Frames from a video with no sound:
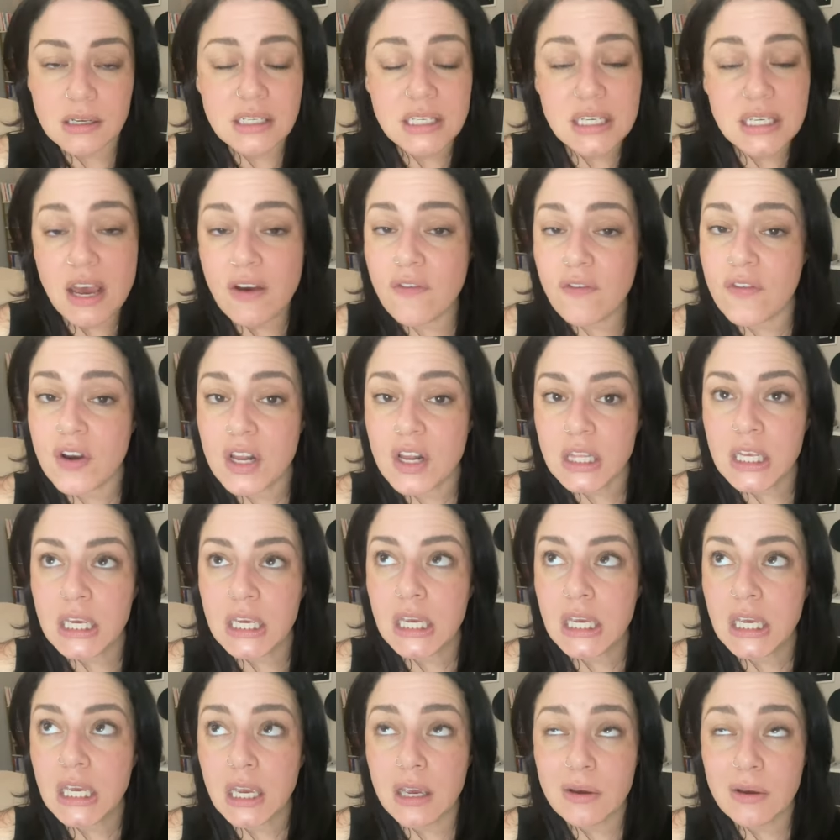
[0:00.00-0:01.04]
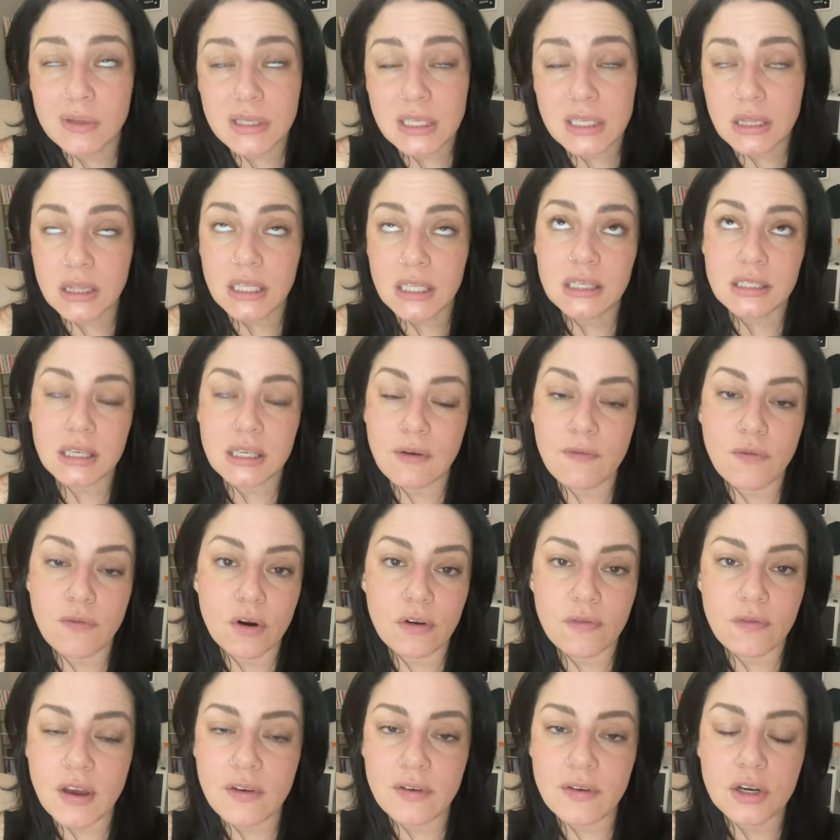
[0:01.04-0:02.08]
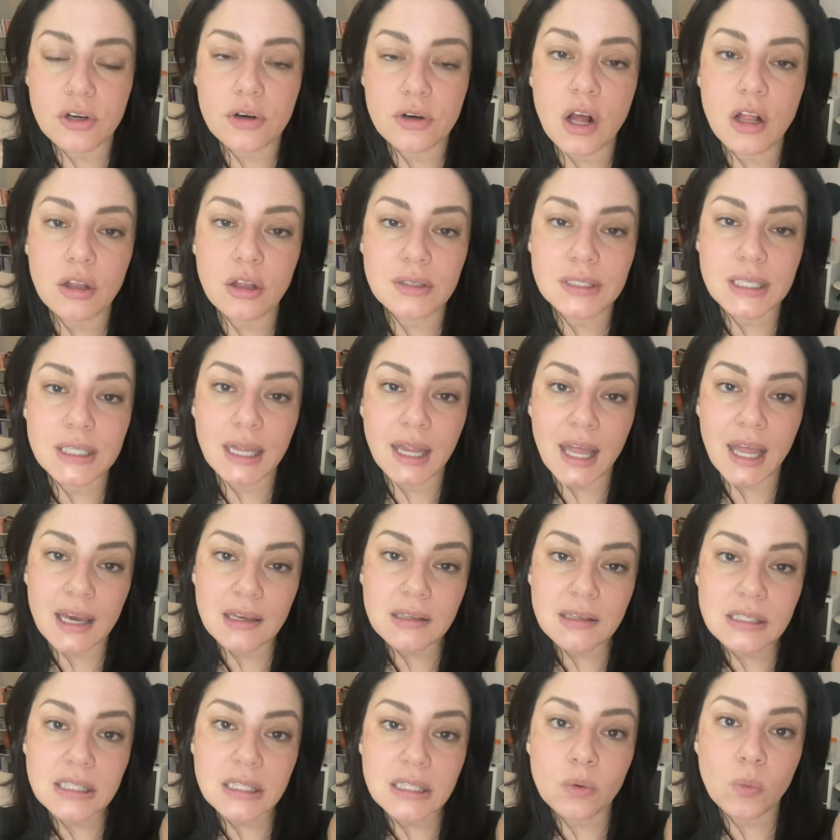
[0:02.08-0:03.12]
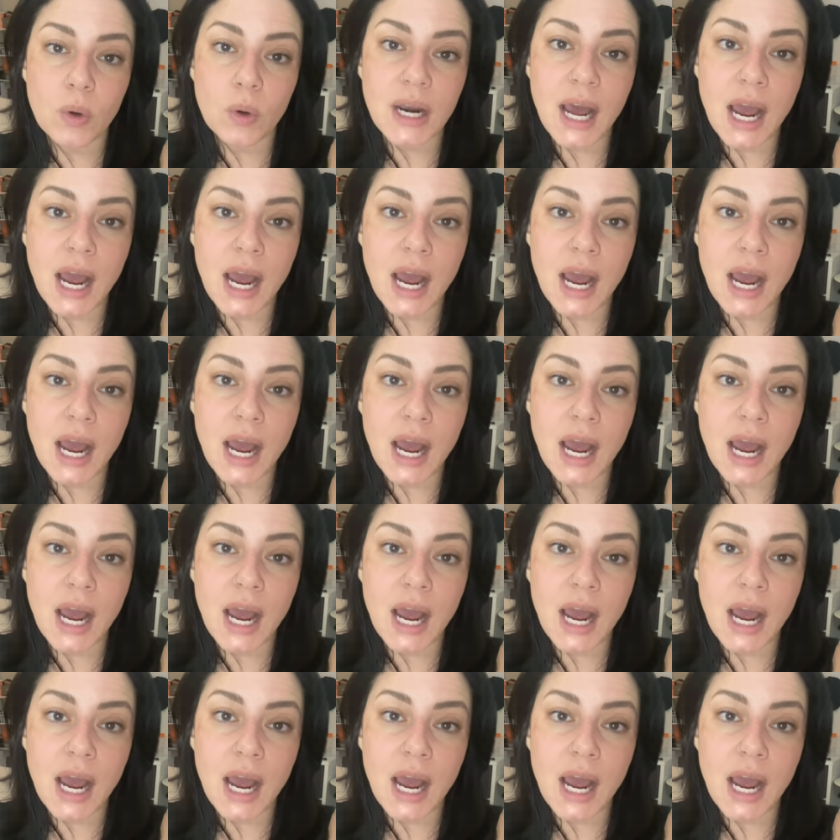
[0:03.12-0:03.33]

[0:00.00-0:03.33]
definitely it was at least like four or five hundred dollars less than what